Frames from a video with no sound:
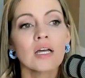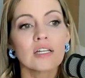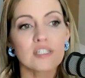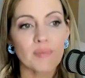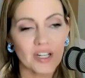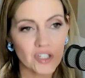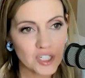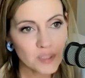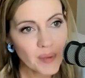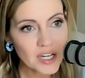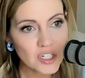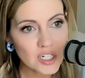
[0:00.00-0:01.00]
Smashy,
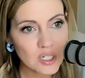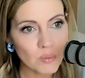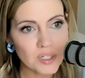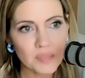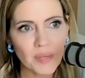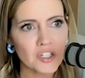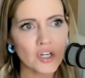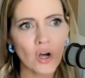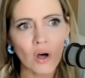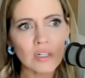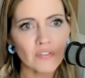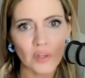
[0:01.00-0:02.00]
smashy, we smash
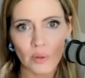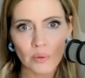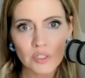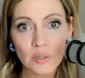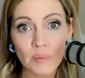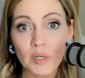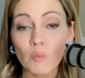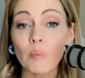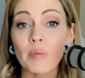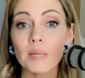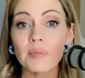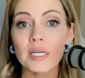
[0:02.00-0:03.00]
all of those. So I'm like, well,
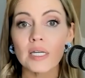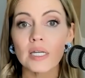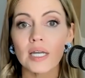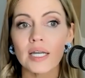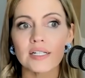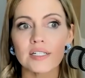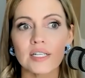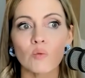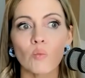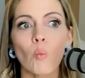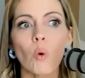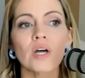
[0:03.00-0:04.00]
maybe it's
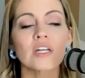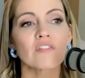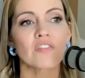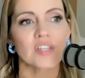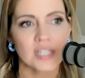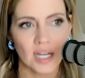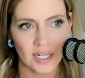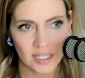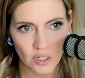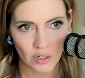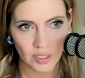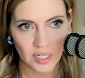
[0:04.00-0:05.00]
in one of the tiny
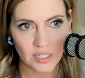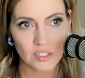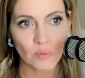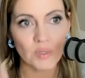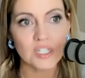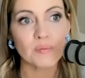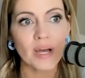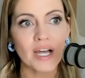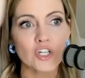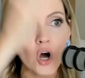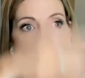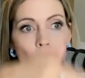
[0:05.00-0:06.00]
donkeys. So we
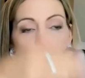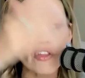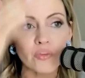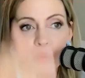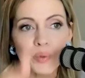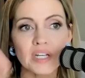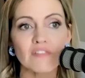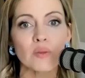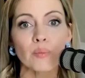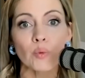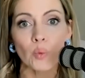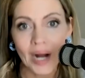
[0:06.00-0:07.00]
smash all three of
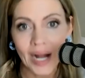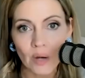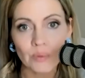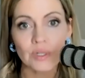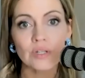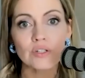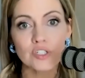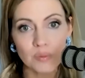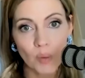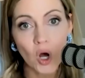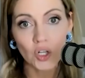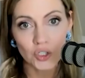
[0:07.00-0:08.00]
the brown,
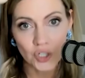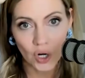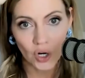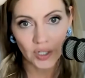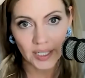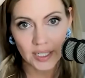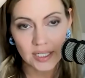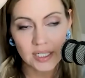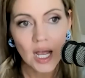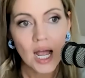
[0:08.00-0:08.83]
smaller donkeys.